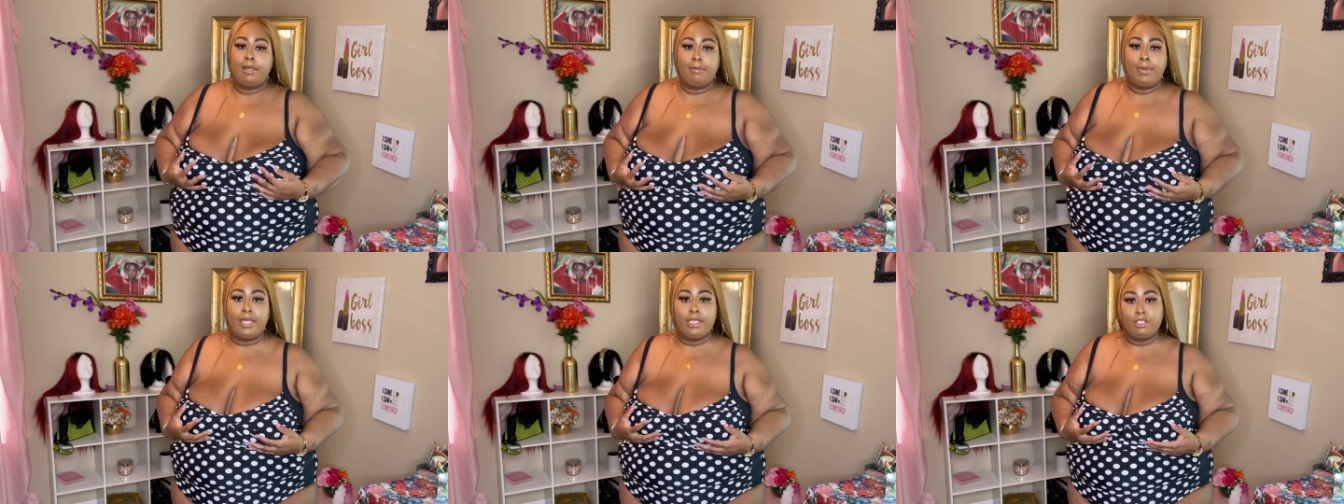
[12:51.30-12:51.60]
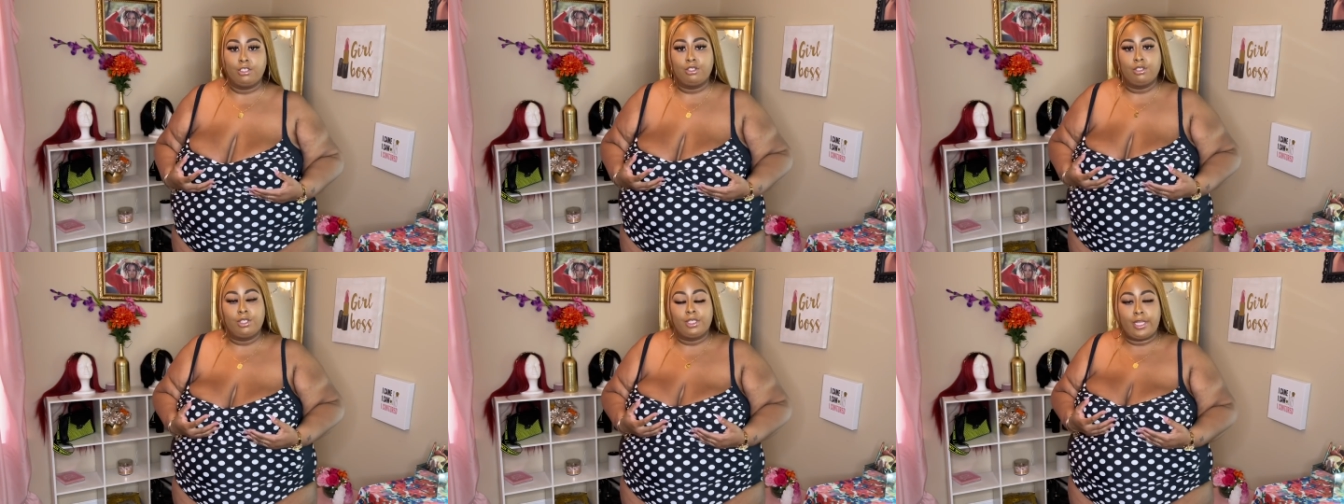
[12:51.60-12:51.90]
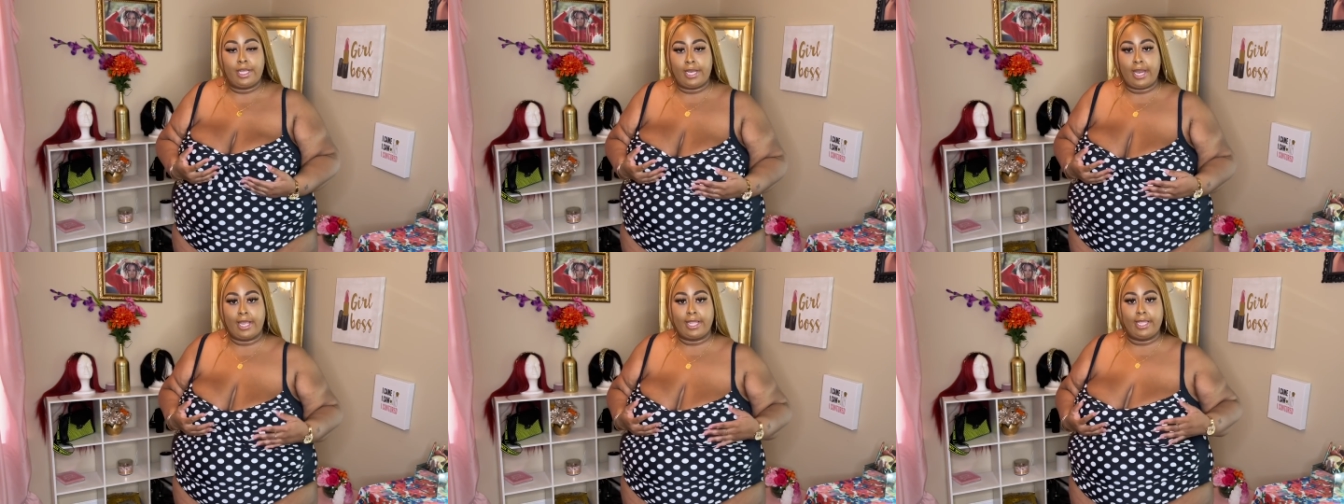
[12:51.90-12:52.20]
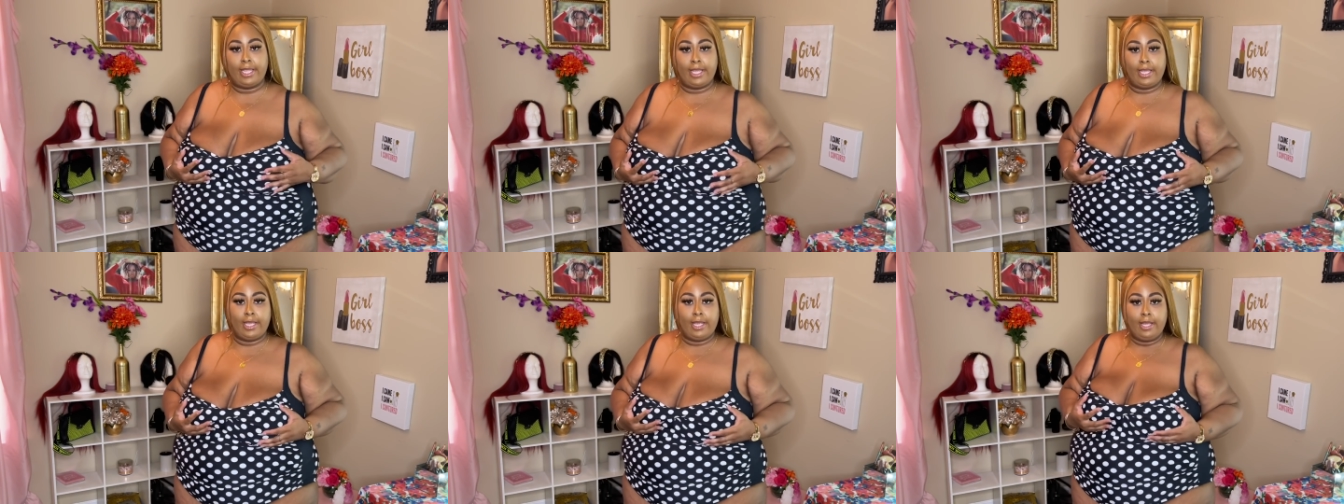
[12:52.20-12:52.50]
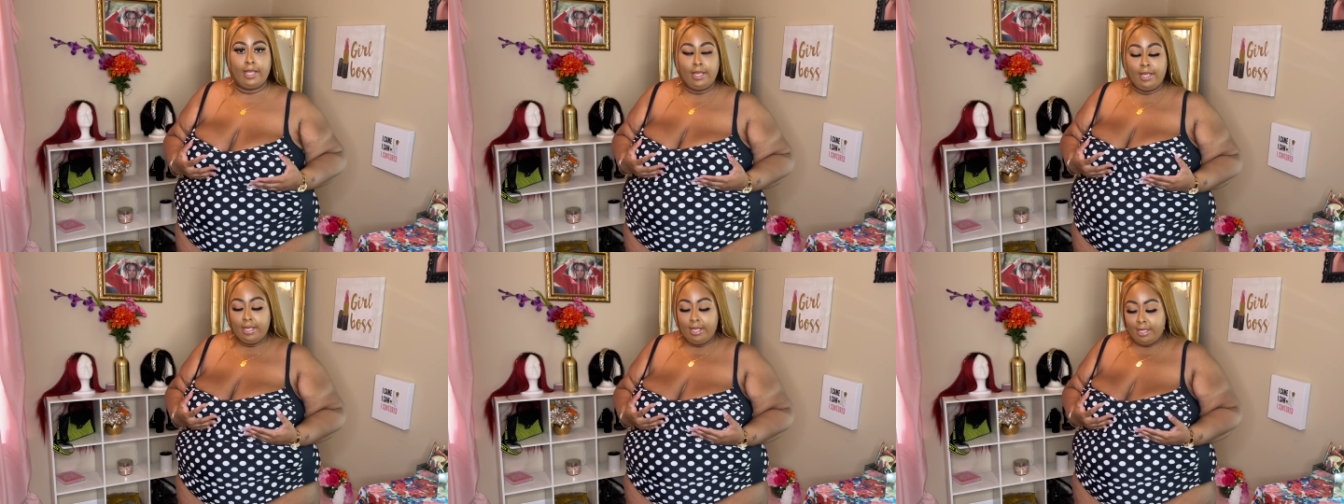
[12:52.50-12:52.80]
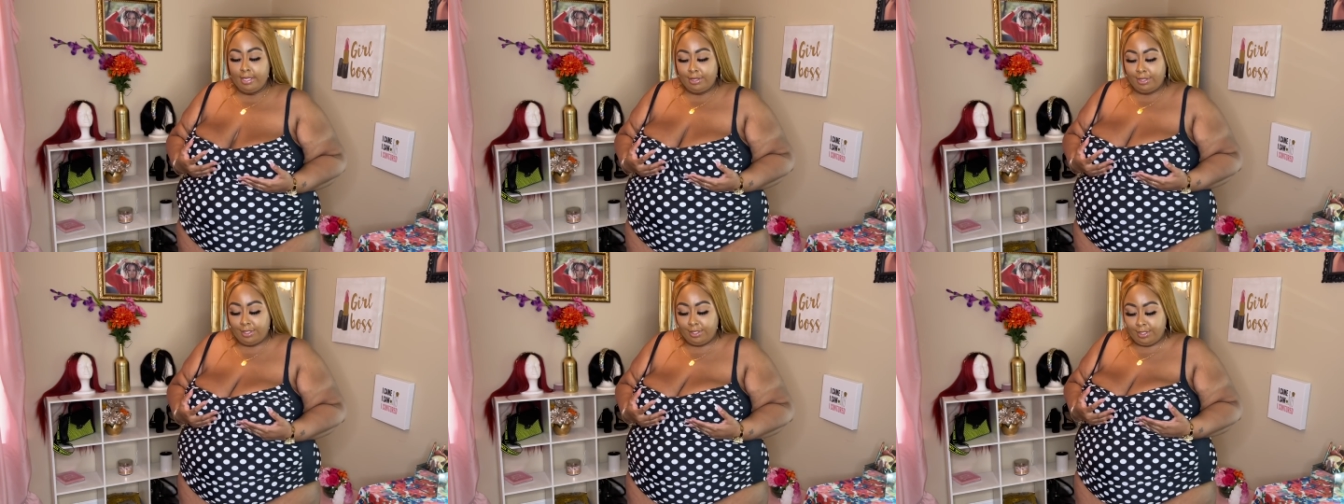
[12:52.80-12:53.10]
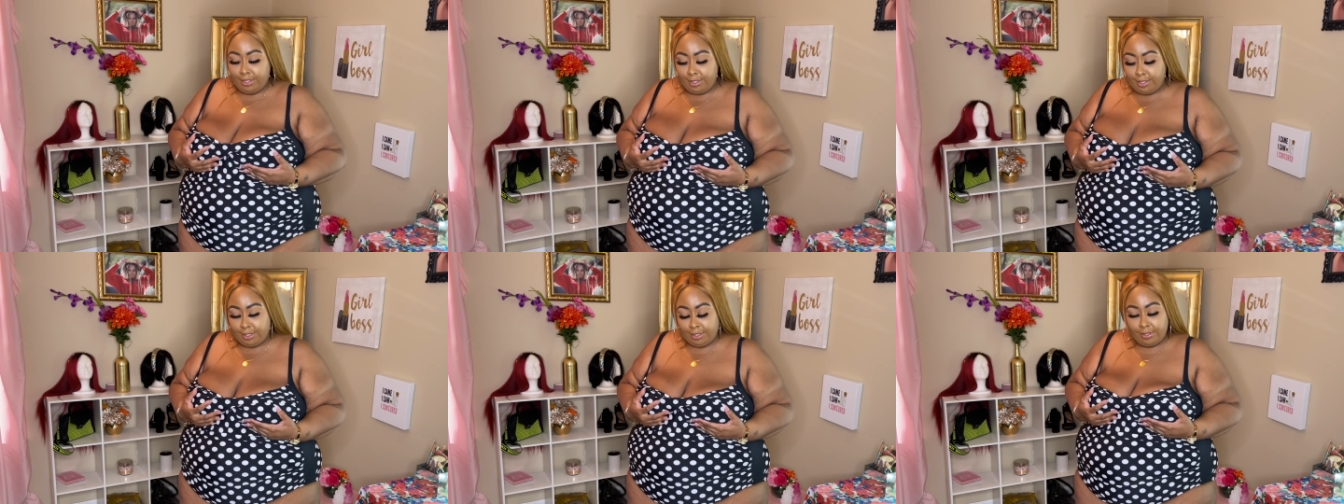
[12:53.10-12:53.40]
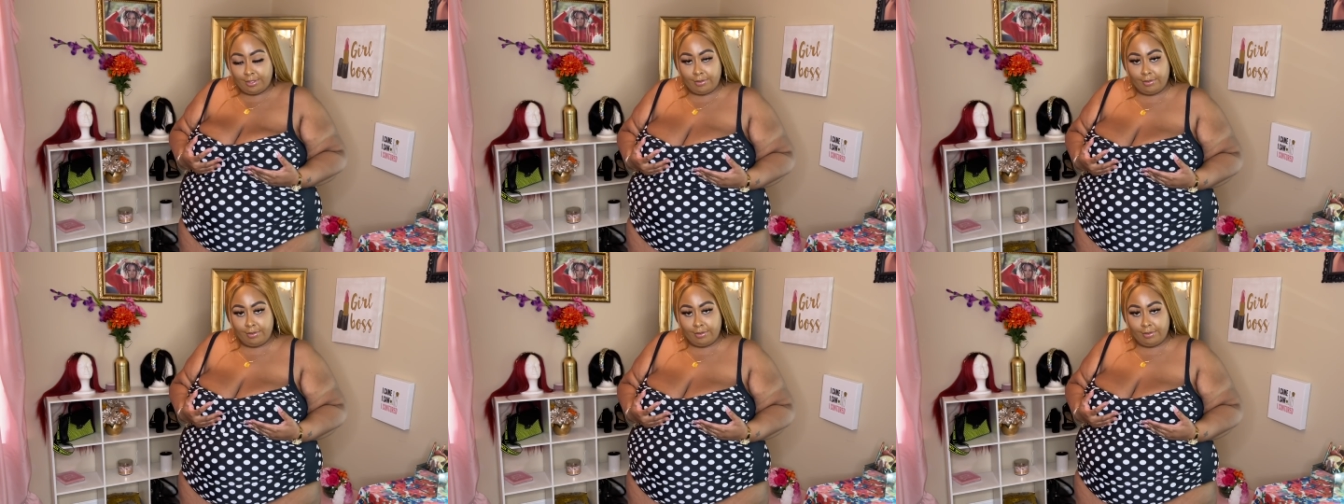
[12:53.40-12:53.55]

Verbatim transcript: makes sure that I get the